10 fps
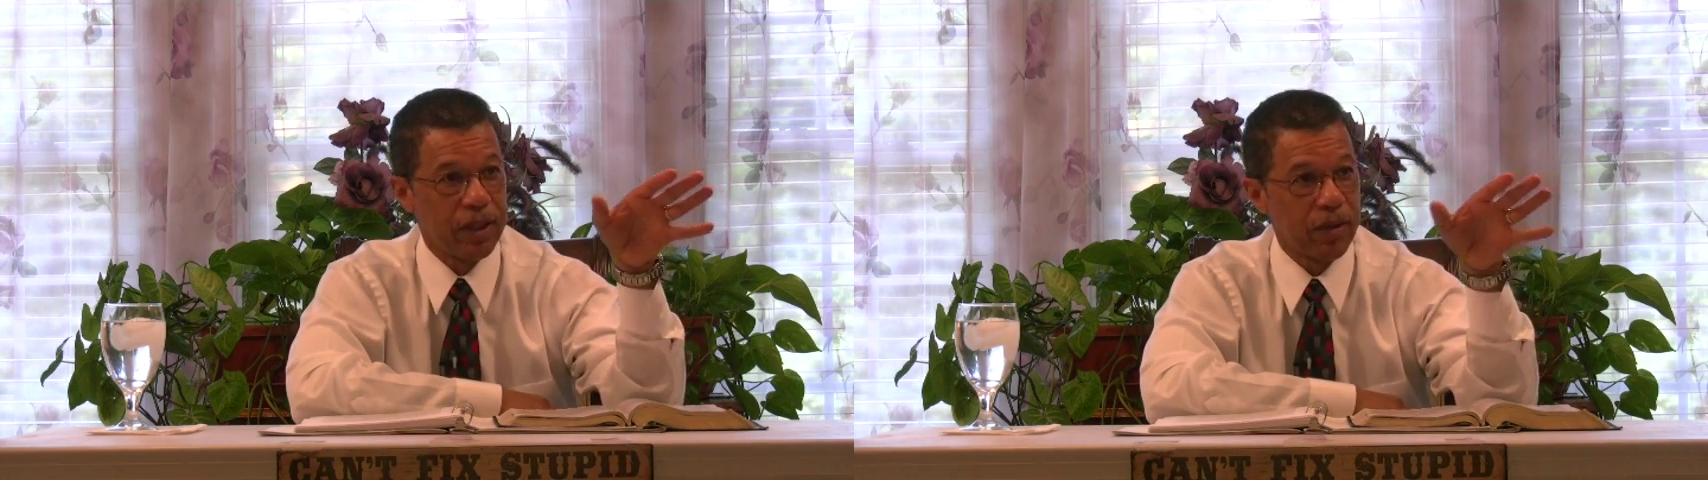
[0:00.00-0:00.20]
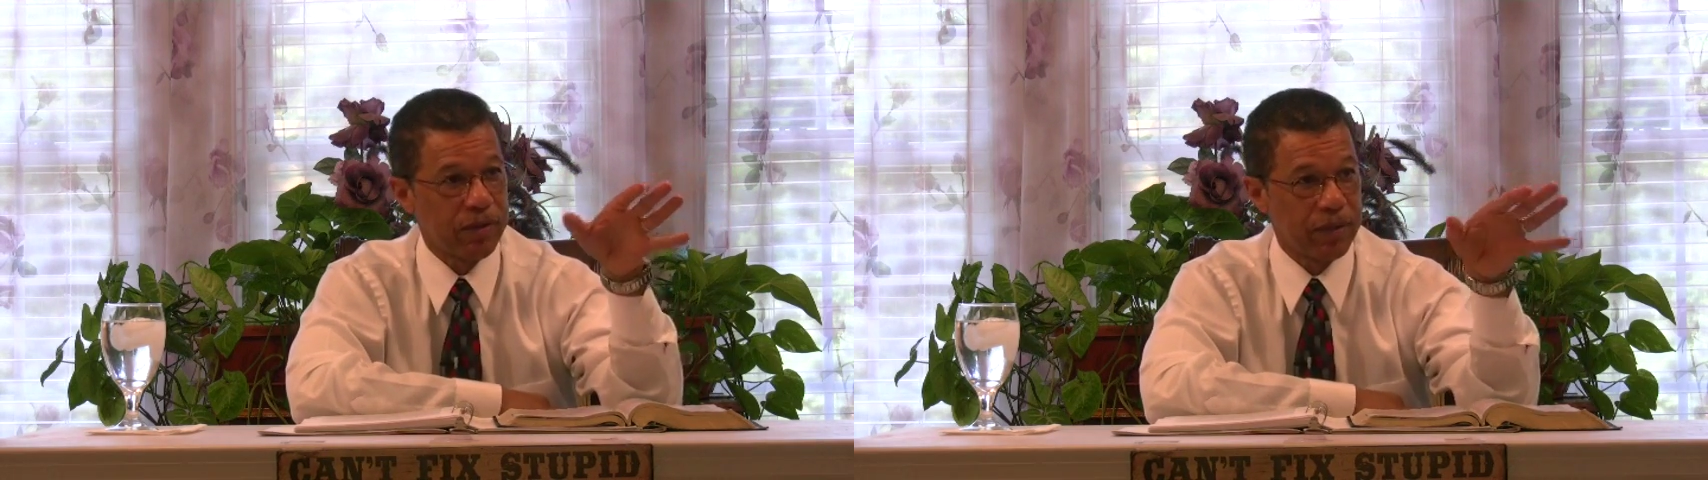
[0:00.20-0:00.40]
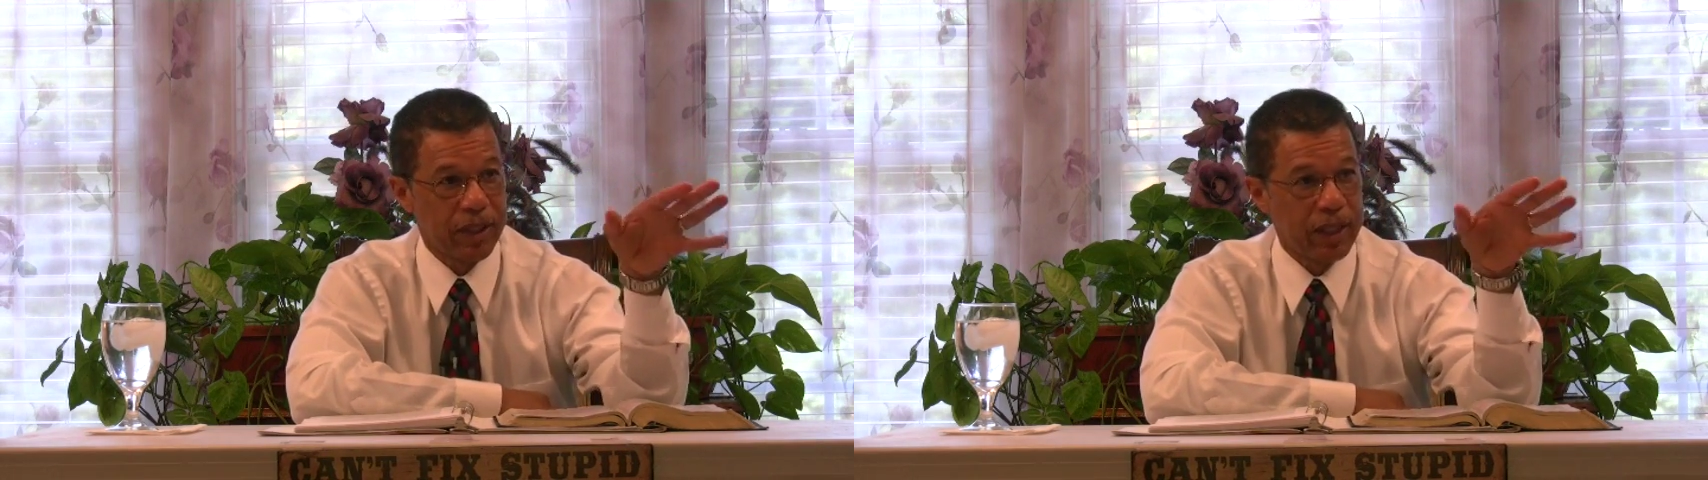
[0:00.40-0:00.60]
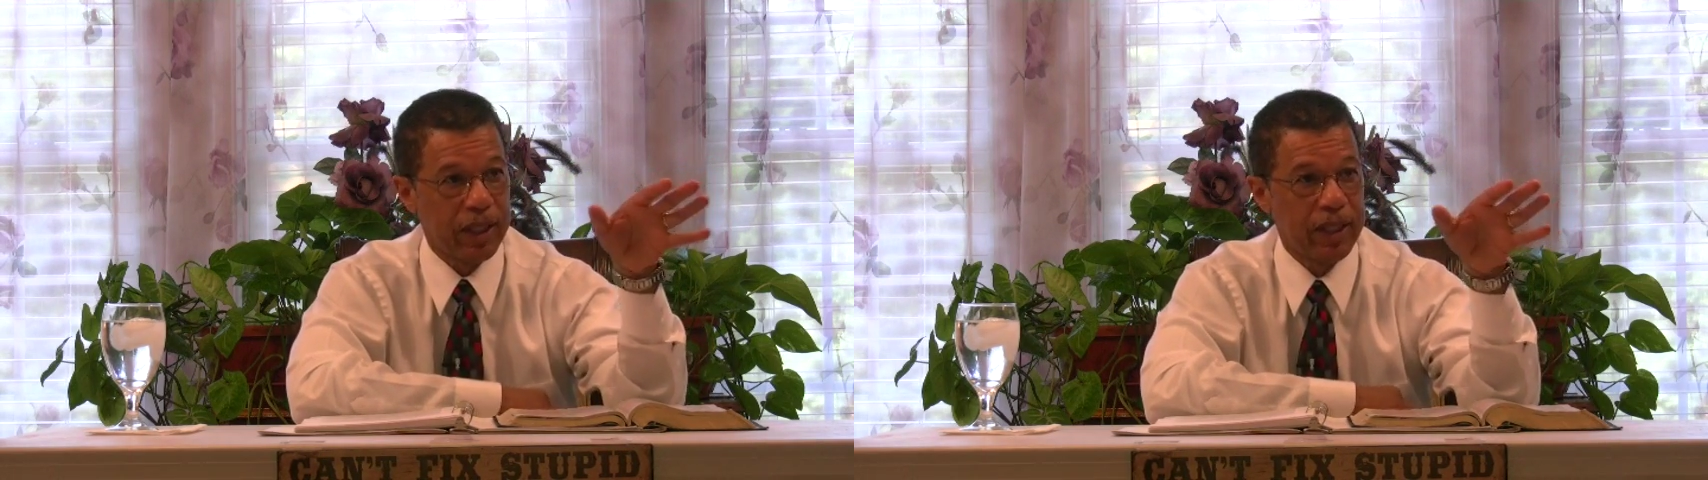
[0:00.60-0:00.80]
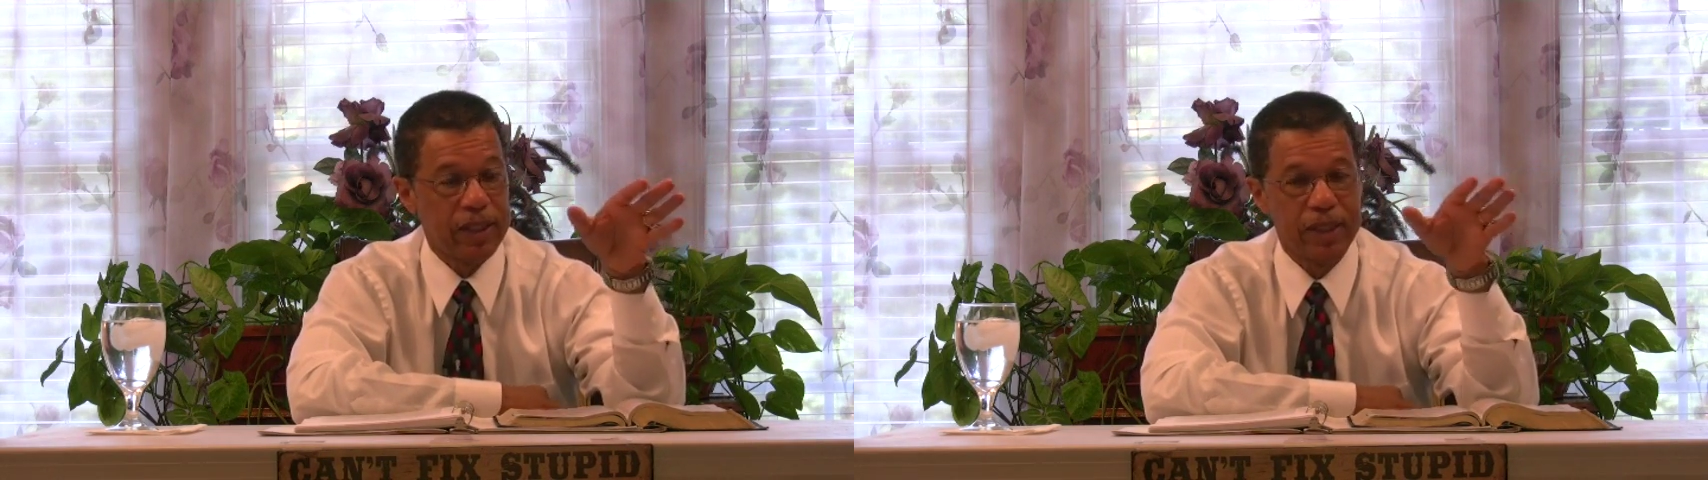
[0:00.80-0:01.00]
earthly
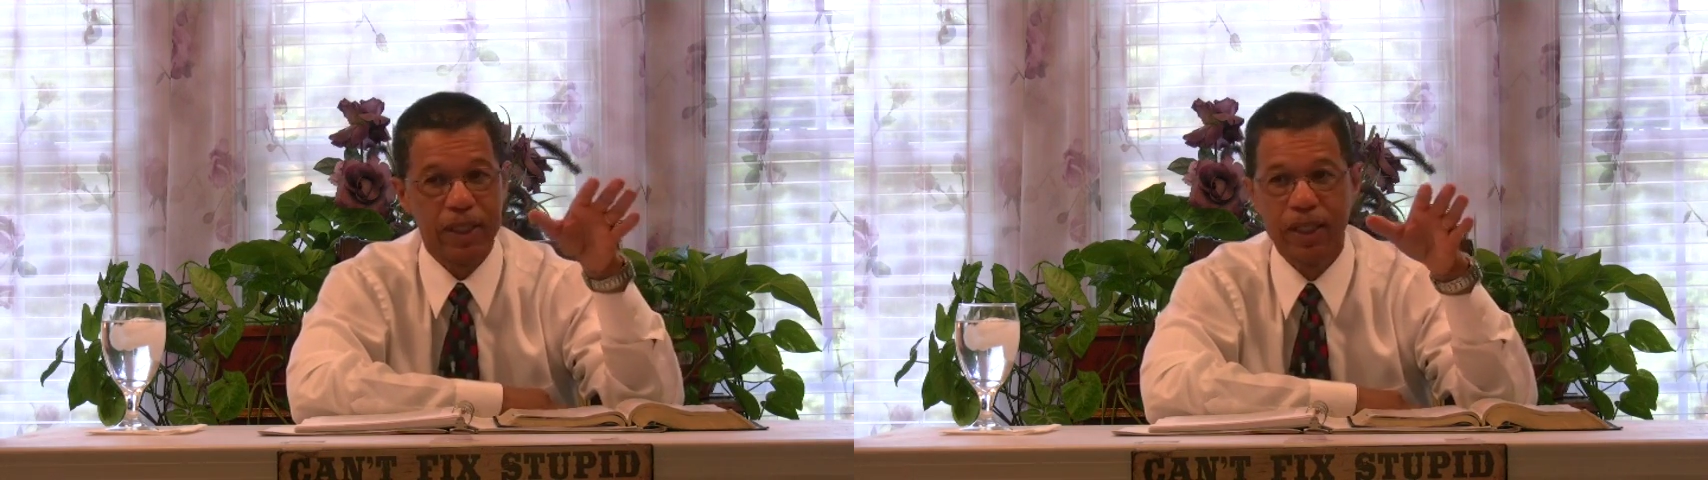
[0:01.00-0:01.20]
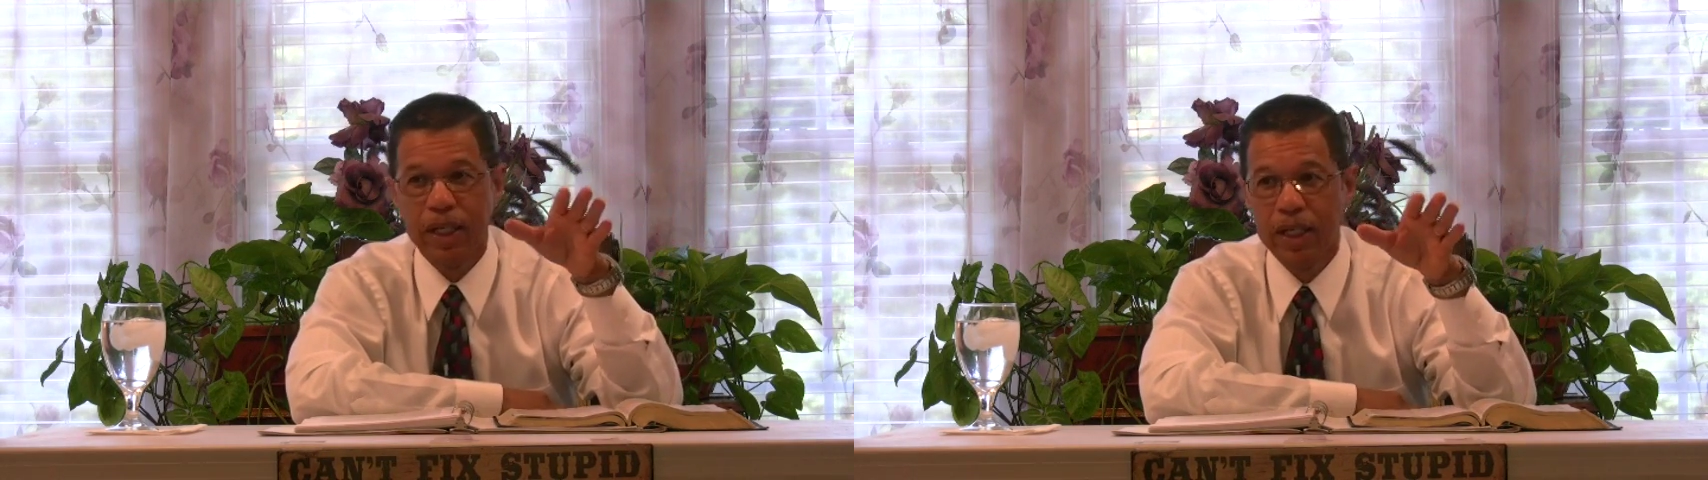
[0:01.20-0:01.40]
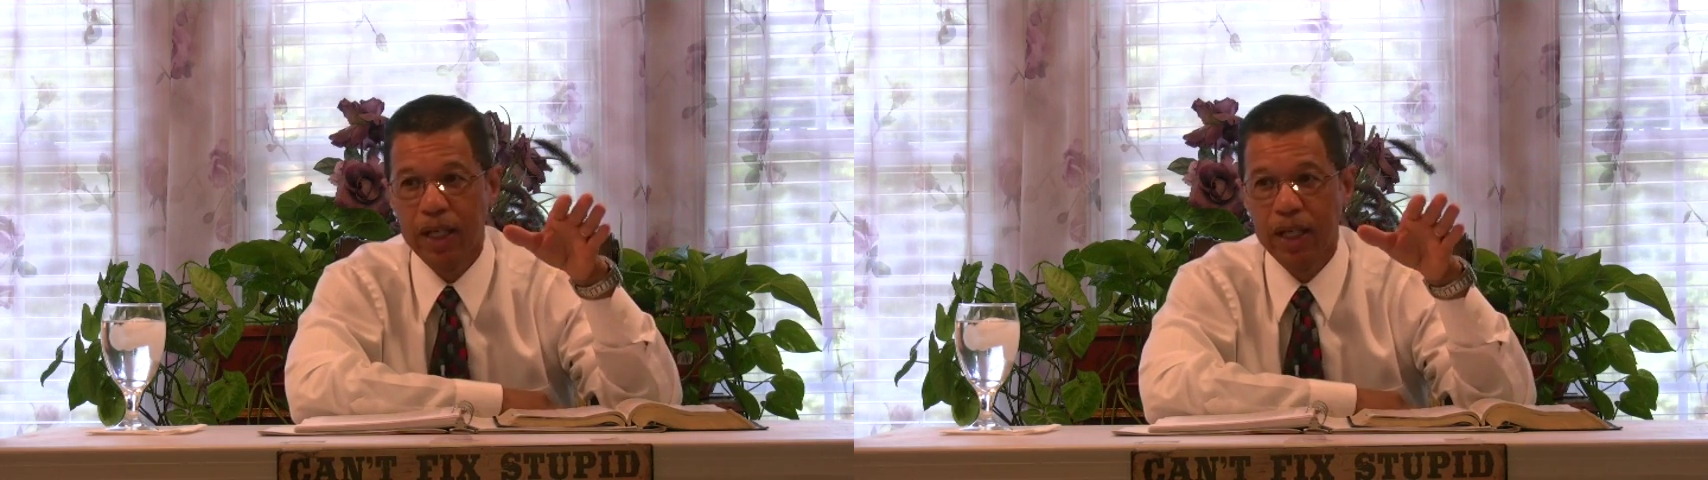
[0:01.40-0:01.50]
things, and